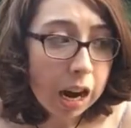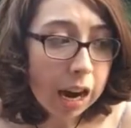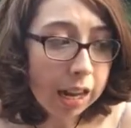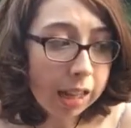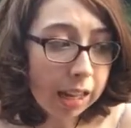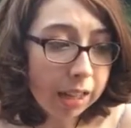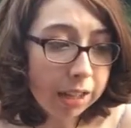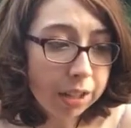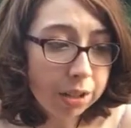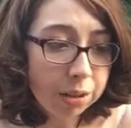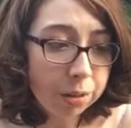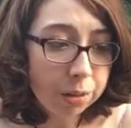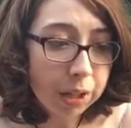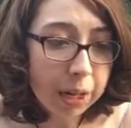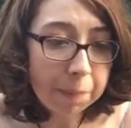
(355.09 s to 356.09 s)
I like to
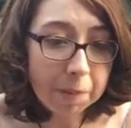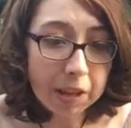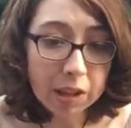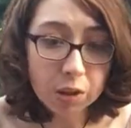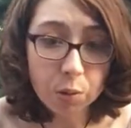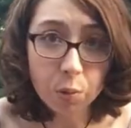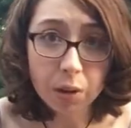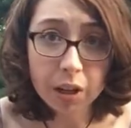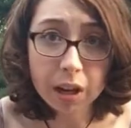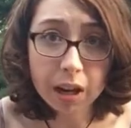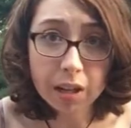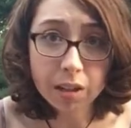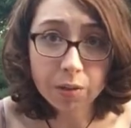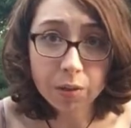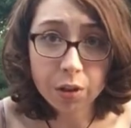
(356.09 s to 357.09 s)
keep things
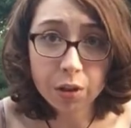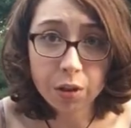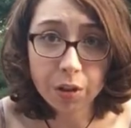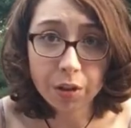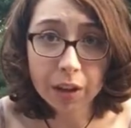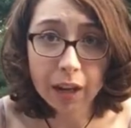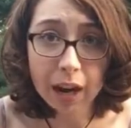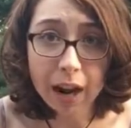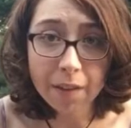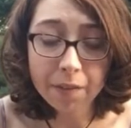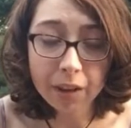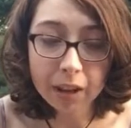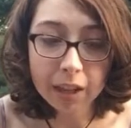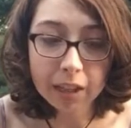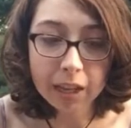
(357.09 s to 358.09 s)
organized for sure. Like
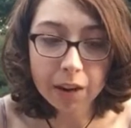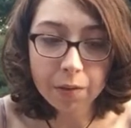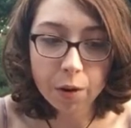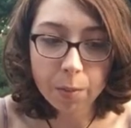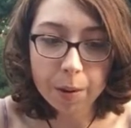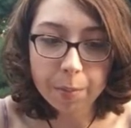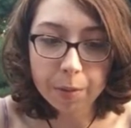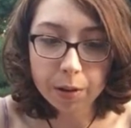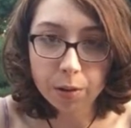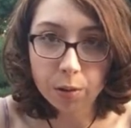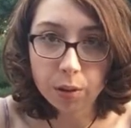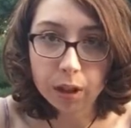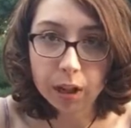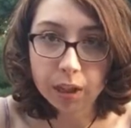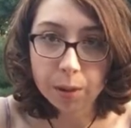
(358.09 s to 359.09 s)
I like to have all my books
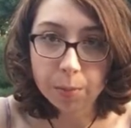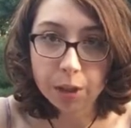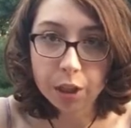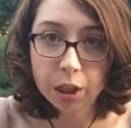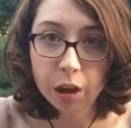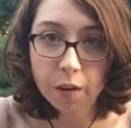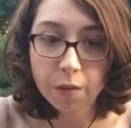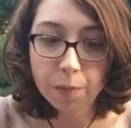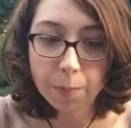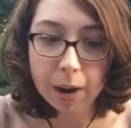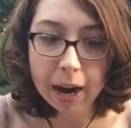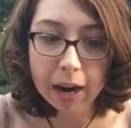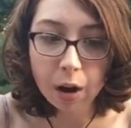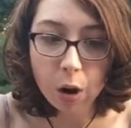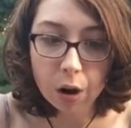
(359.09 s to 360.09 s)
organized on my shelf
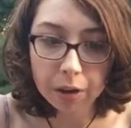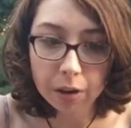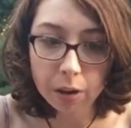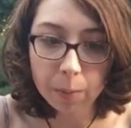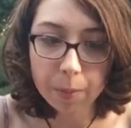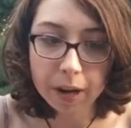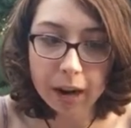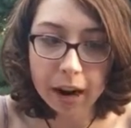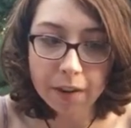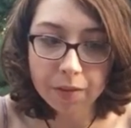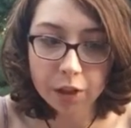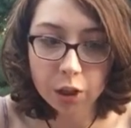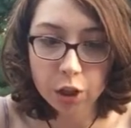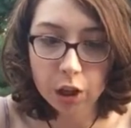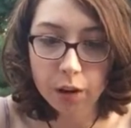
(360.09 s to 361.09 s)
by author, but I have
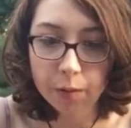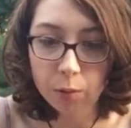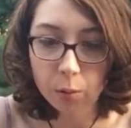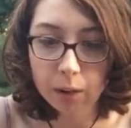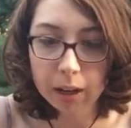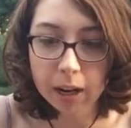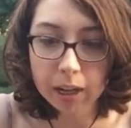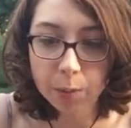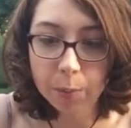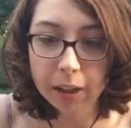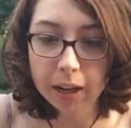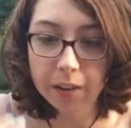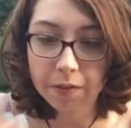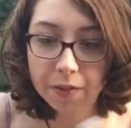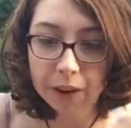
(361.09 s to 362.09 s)
the shelves organized by
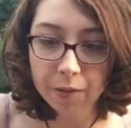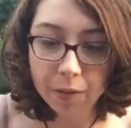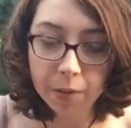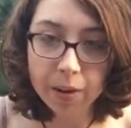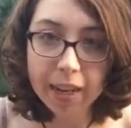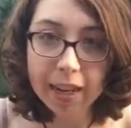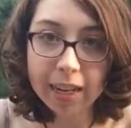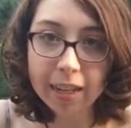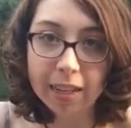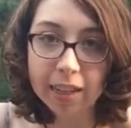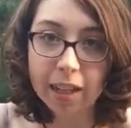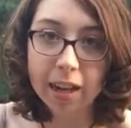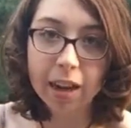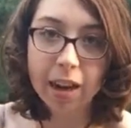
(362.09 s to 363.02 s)
like favorite reads, and then